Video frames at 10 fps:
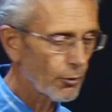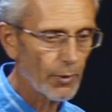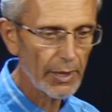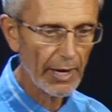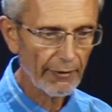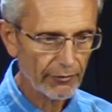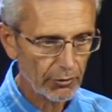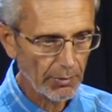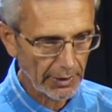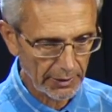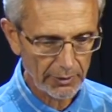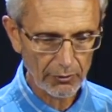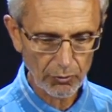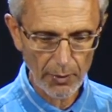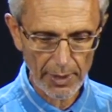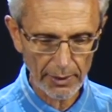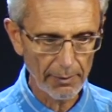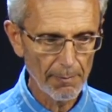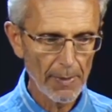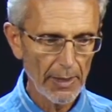away after making the swale.
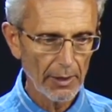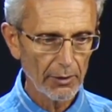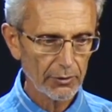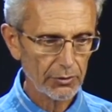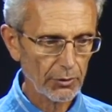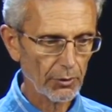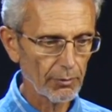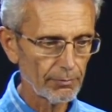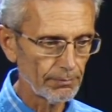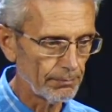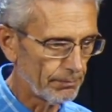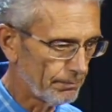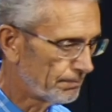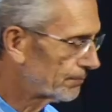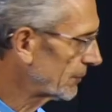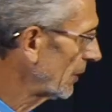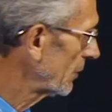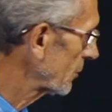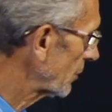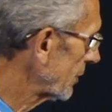So,
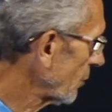so this